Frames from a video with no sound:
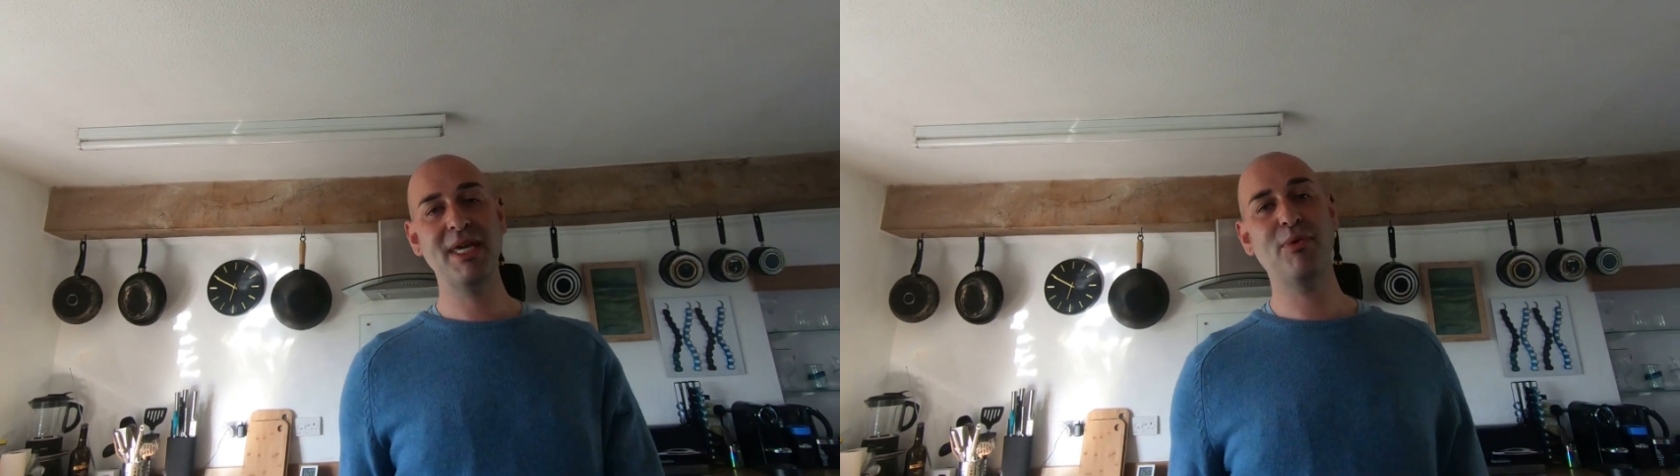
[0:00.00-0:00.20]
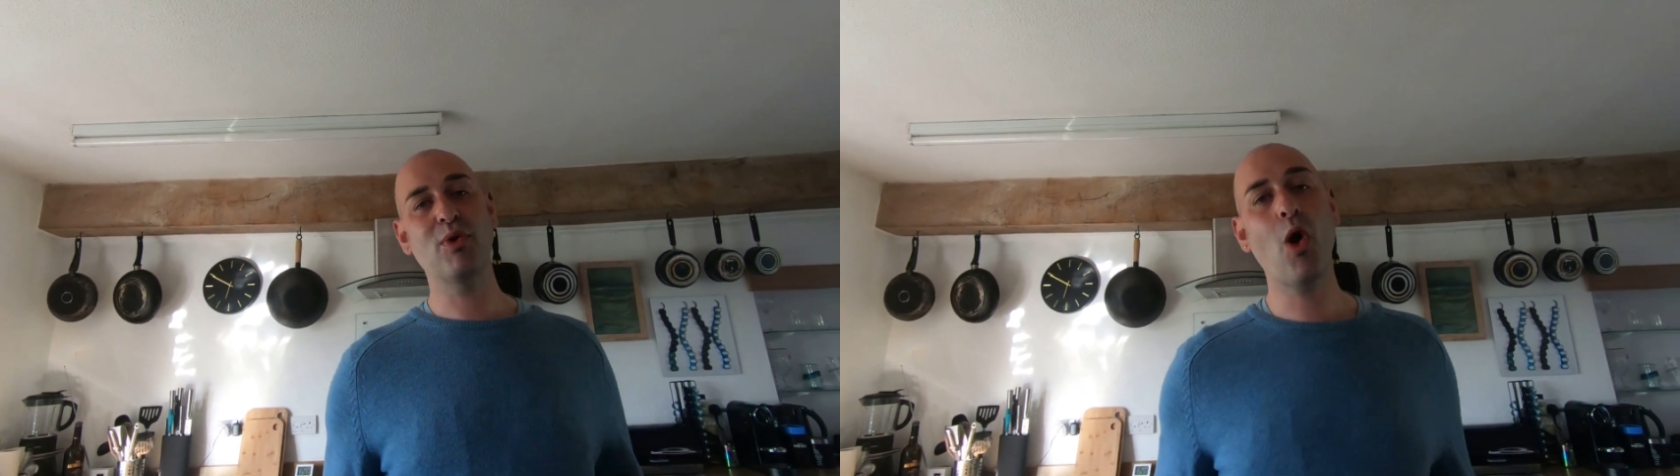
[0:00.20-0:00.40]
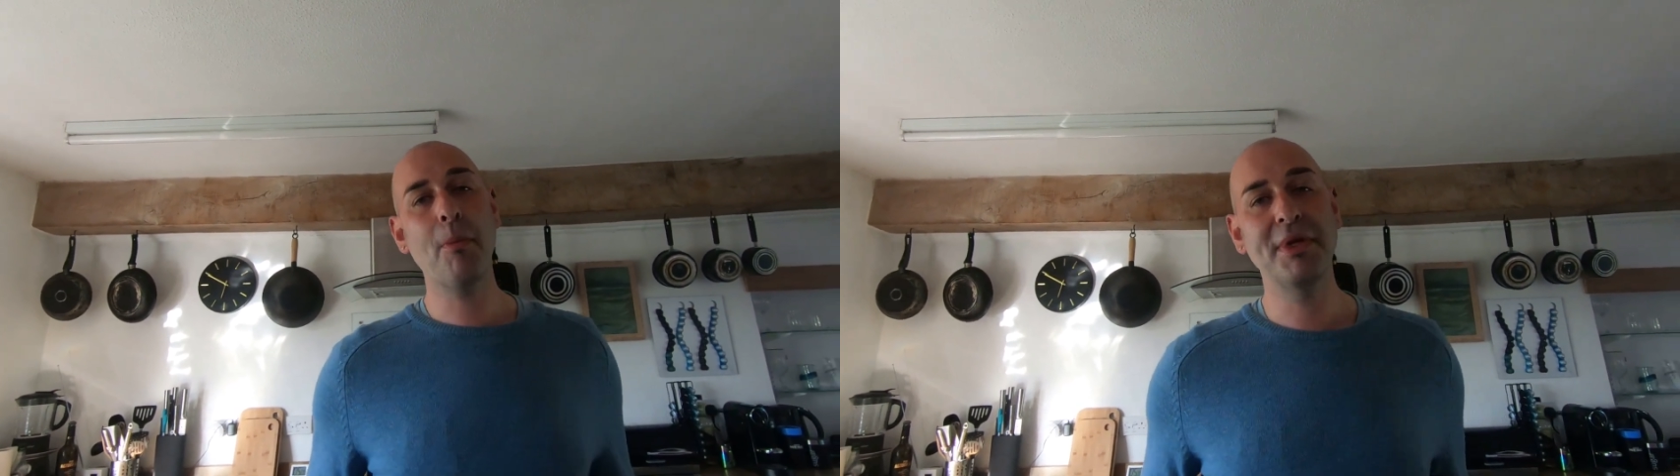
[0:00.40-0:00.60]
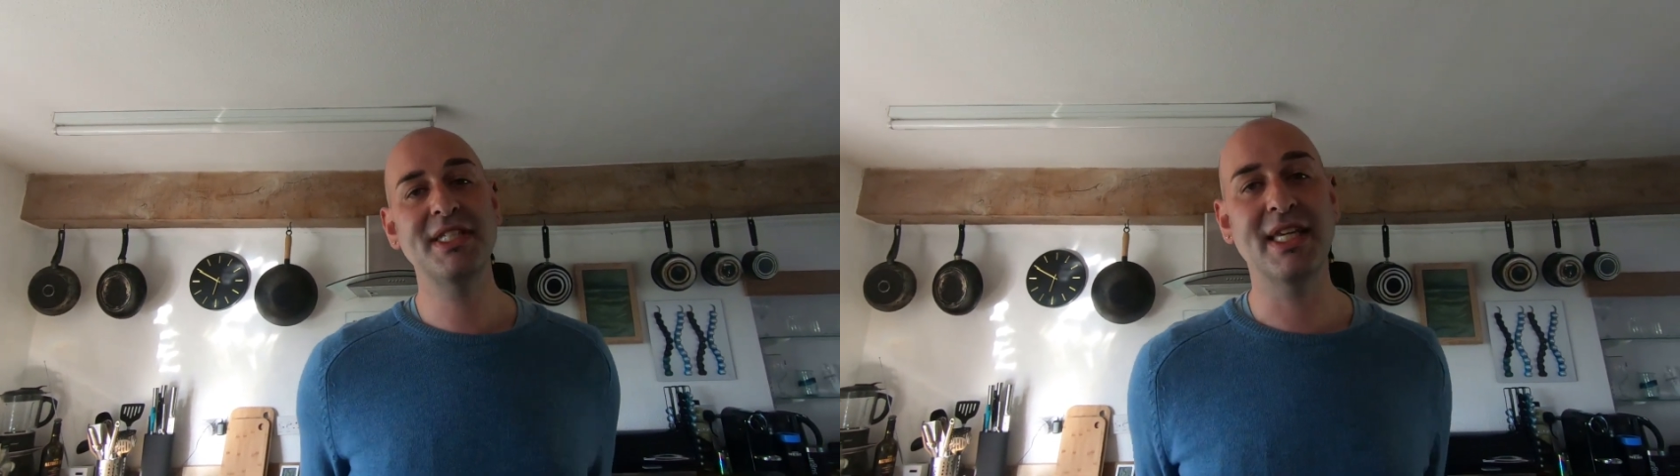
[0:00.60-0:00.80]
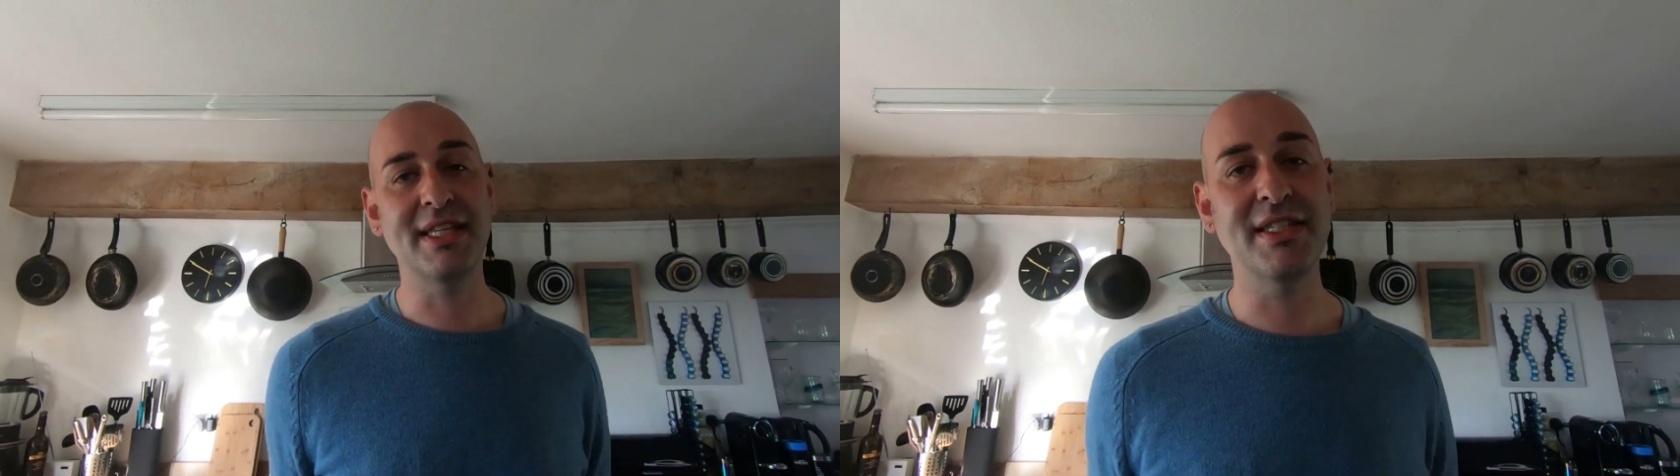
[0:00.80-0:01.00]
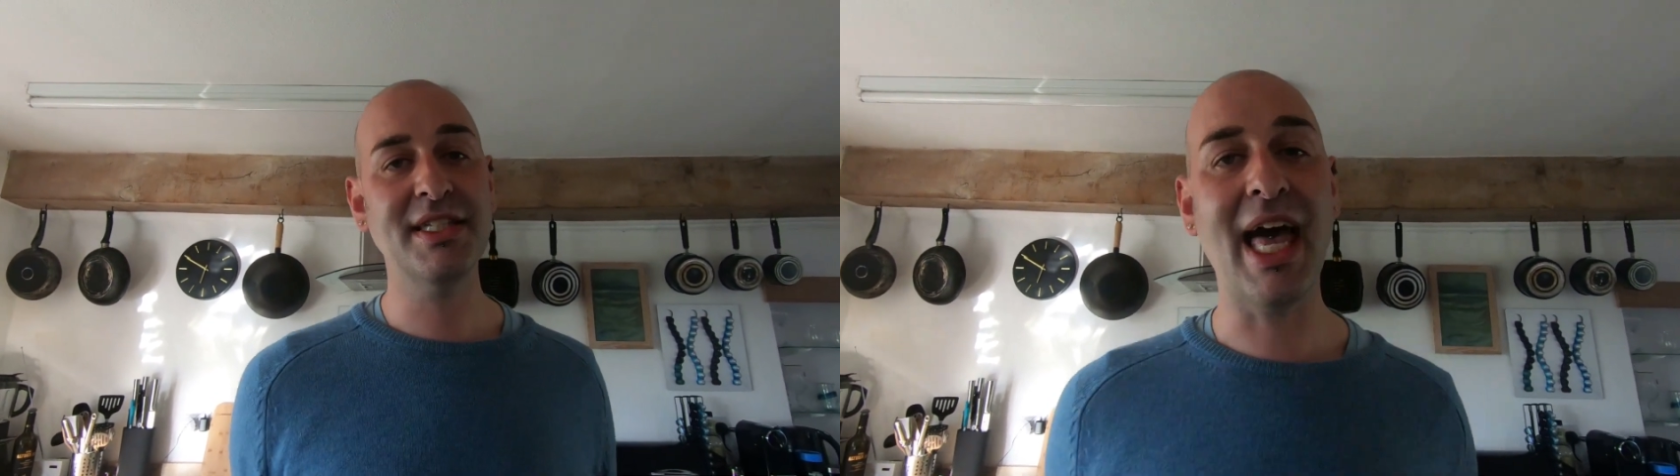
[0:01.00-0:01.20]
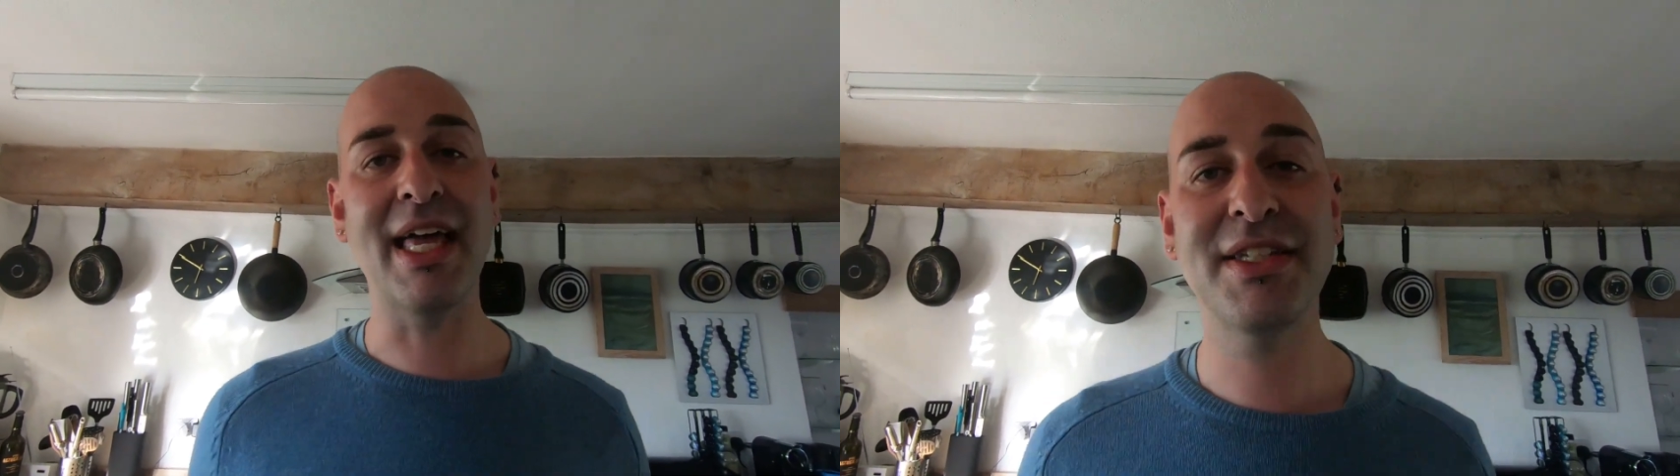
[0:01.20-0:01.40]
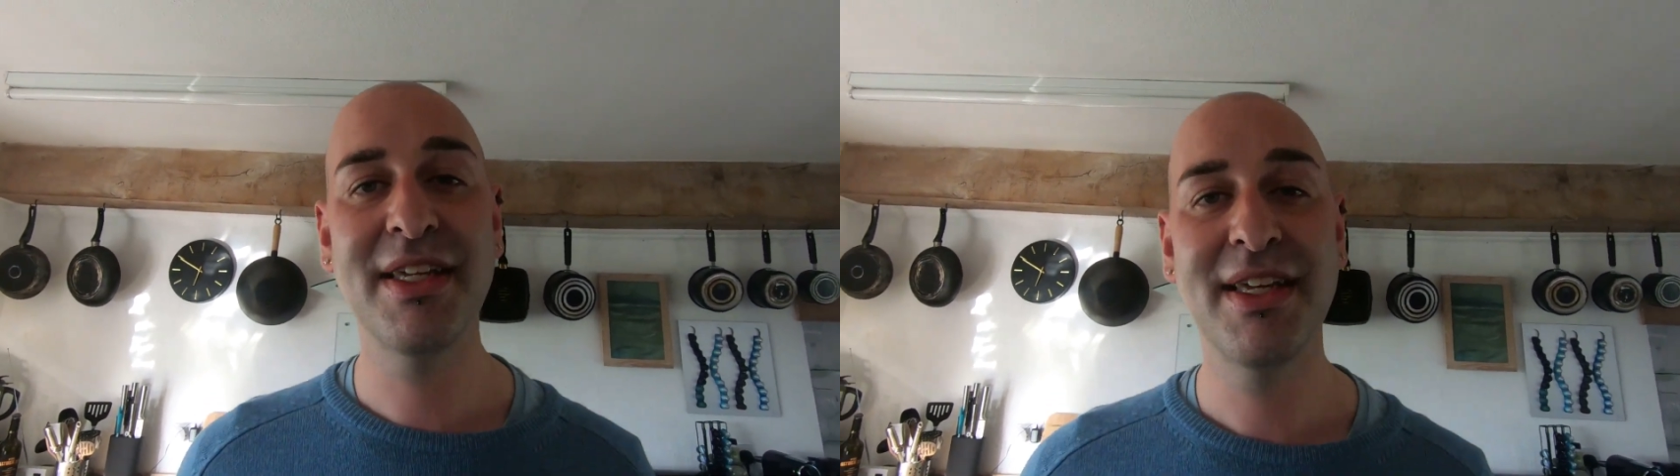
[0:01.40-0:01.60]
people commented and
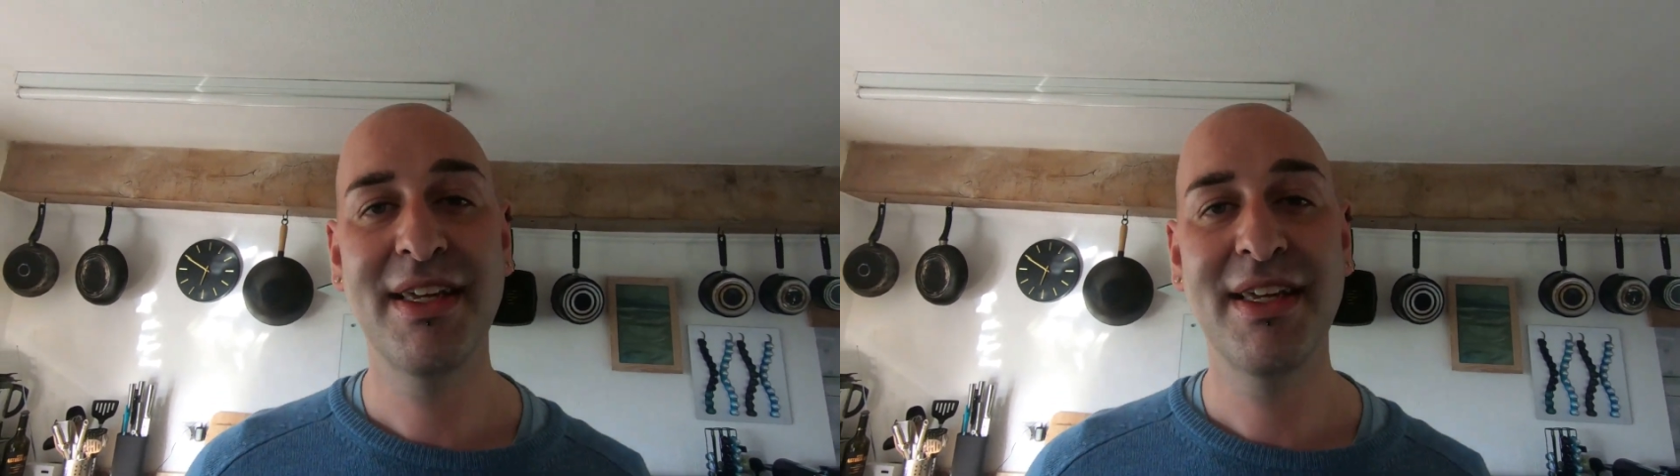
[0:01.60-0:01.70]
said,